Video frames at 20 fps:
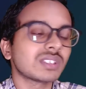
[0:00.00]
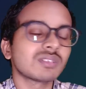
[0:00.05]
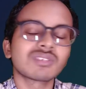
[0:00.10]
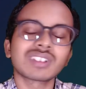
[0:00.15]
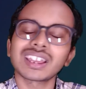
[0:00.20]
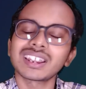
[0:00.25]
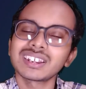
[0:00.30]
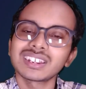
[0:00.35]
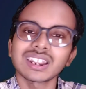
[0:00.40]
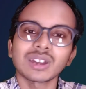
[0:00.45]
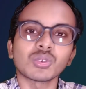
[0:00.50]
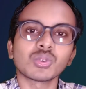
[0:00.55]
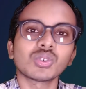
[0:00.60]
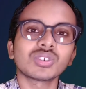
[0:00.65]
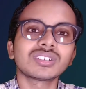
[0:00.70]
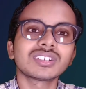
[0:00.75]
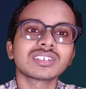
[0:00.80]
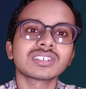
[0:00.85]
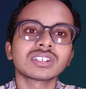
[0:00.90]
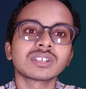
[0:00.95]
You can
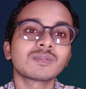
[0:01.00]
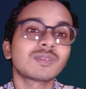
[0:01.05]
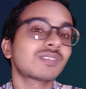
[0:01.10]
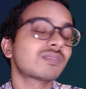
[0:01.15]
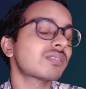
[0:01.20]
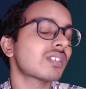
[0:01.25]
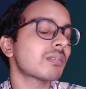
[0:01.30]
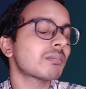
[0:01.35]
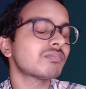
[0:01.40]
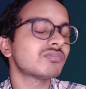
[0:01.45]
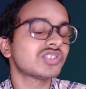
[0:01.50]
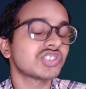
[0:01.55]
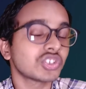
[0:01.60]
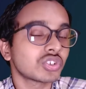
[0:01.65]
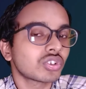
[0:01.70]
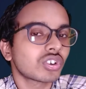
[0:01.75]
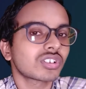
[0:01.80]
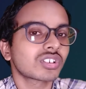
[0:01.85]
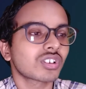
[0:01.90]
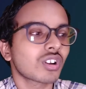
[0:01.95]
download this report from
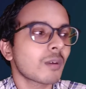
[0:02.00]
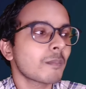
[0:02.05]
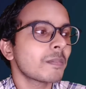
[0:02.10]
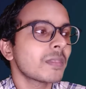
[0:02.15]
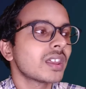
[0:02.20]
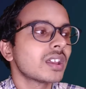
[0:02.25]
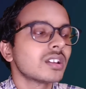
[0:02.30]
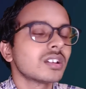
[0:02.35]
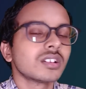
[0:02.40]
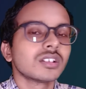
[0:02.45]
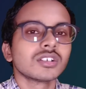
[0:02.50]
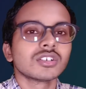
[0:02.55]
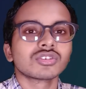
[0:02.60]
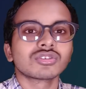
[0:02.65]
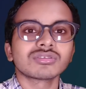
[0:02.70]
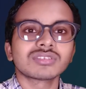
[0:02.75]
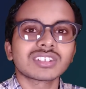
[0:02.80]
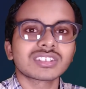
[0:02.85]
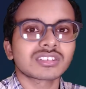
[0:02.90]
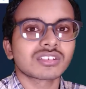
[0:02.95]
jio dot com.
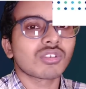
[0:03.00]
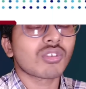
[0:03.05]
So just